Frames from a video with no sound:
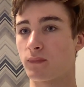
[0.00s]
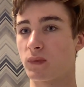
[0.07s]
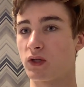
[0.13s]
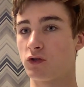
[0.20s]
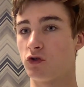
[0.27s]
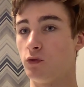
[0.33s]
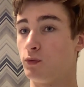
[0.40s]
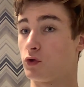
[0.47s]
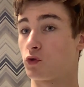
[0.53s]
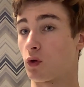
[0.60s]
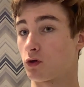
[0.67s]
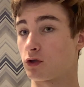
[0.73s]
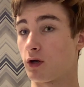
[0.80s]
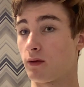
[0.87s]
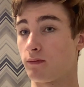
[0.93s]

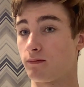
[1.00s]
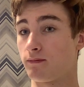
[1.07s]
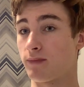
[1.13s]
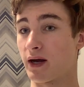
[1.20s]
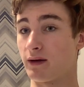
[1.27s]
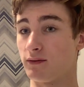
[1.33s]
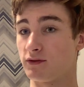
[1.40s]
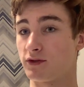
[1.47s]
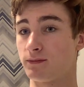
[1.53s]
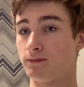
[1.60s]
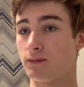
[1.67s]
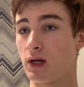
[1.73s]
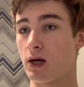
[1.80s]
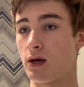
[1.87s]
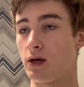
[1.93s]
superstructure panels.
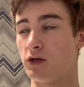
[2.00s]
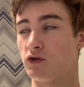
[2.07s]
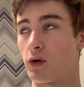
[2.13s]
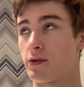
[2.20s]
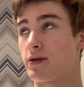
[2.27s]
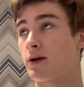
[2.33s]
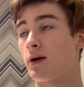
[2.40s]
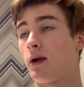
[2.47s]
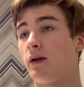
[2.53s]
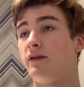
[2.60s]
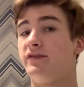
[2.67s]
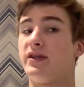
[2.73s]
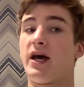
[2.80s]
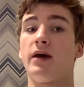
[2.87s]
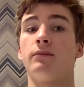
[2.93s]
So I think I'll leave
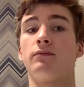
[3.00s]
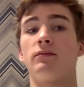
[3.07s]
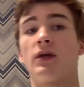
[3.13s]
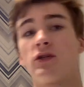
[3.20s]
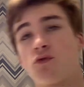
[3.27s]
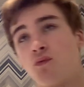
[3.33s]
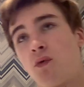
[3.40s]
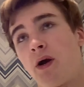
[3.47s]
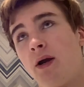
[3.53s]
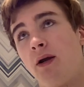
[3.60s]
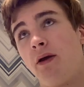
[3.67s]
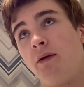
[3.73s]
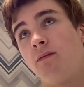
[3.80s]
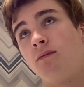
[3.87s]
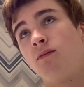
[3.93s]
it there. That's
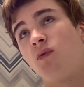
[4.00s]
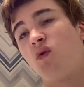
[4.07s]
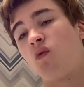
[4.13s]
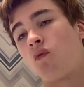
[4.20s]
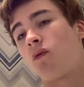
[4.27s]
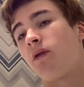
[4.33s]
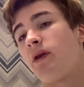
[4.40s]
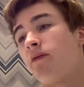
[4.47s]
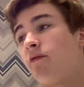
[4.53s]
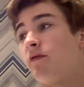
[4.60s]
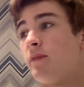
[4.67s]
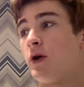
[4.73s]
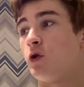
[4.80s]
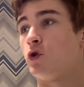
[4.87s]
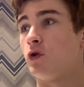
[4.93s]
really all the
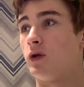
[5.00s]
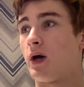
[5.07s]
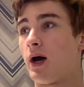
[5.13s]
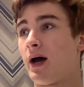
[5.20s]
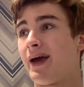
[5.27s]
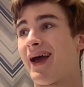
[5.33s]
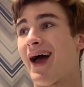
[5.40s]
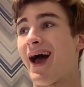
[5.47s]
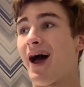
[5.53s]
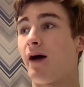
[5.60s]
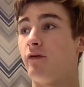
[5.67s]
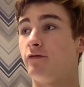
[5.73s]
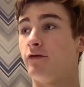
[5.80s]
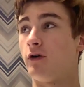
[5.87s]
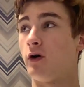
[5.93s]
information I
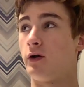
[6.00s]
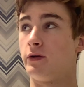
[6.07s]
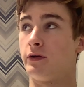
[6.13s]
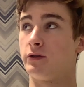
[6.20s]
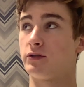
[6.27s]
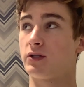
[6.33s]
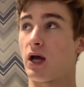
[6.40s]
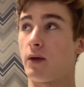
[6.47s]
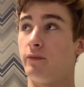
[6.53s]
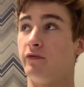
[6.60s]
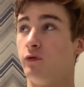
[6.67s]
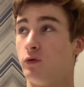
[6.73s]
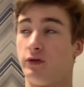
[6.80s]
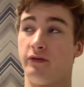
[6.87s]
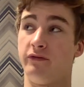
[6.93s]
have on Type
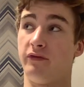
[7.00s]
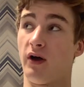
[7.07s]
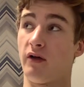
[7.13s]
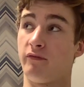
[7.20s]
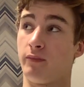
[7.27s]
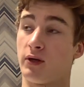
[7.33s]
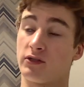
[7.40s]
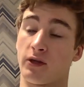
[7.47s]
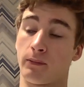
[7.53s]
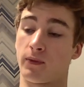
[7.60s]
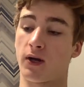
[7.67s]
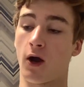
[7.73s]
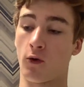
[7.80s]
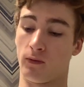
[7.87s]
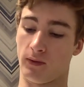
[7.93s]
45, because I'm
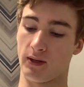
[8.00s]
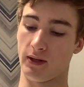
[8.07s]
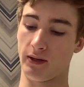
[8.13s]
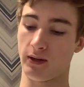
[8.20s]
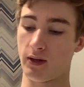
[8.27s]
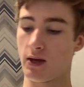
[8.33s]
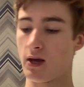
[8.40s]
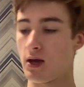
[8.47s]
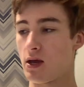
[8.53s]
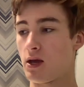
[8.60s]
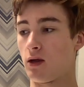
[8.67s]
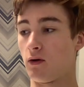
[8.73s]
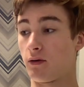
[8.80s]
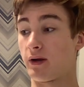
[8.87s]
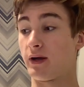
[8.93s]
currently
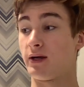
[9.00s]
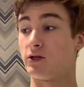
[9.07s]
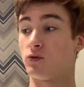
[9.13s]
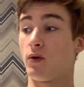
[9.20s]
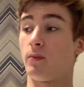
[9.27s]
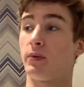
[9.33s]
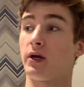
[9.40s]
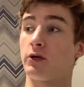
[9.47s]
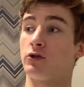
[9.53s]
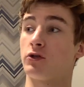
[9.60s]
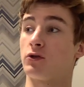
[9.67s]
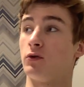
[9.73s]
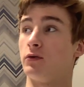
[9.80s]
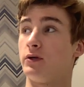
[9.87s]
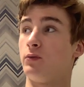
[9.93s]
looking into it, but I just
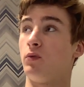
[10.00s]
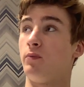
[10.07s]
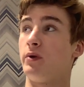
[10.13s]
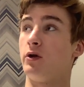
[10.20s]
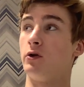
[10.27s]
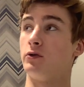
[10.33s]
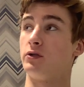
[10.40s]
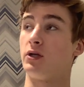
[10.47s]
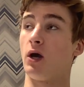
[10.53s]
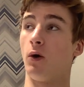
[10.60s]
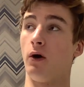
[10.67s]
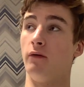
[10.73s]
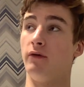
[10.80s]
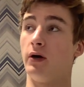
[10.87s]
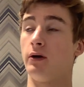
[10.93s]
thought it would be good to go
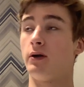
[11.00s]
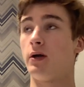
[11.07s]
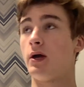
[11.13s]
over a